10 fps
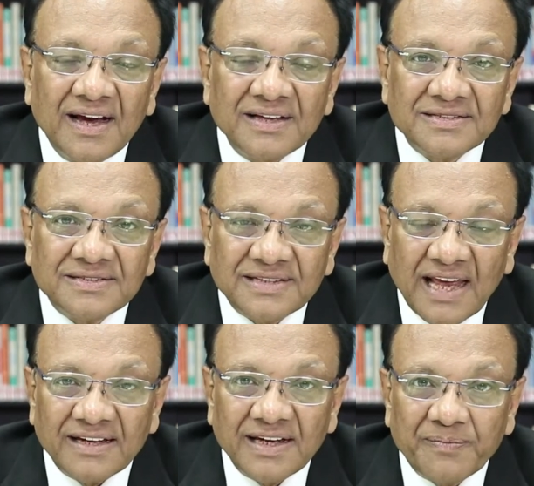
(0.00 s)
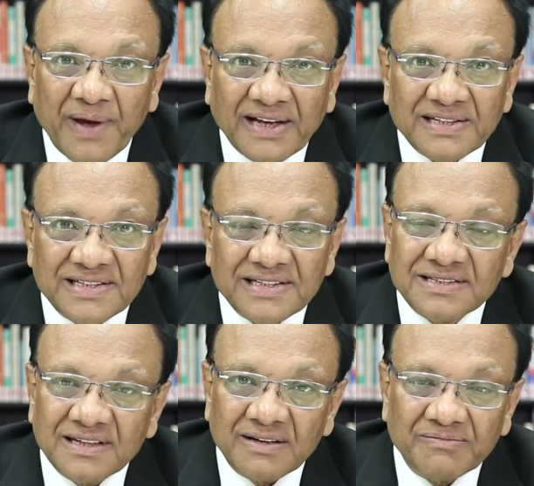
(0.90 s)
salary
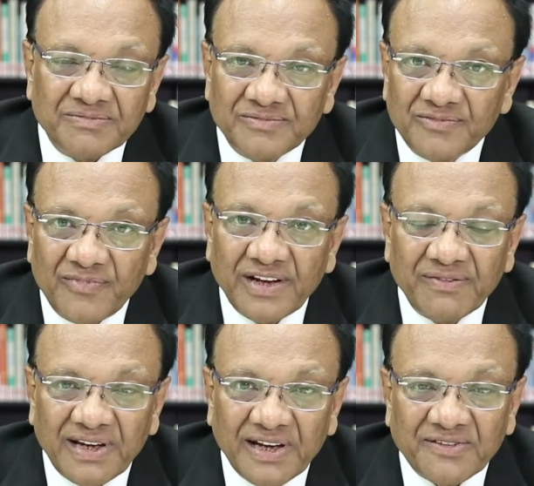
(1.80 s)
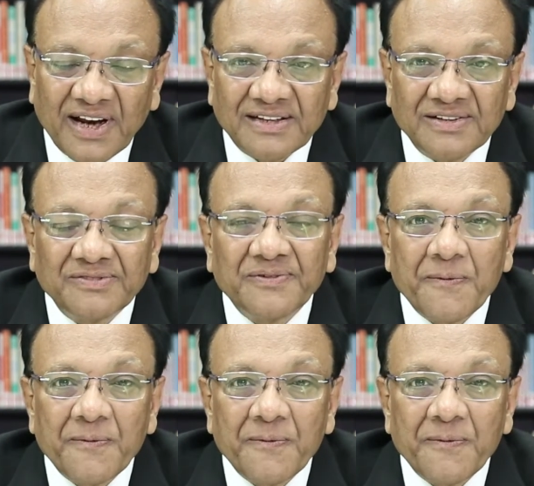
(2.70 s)
packages are very, very attractive.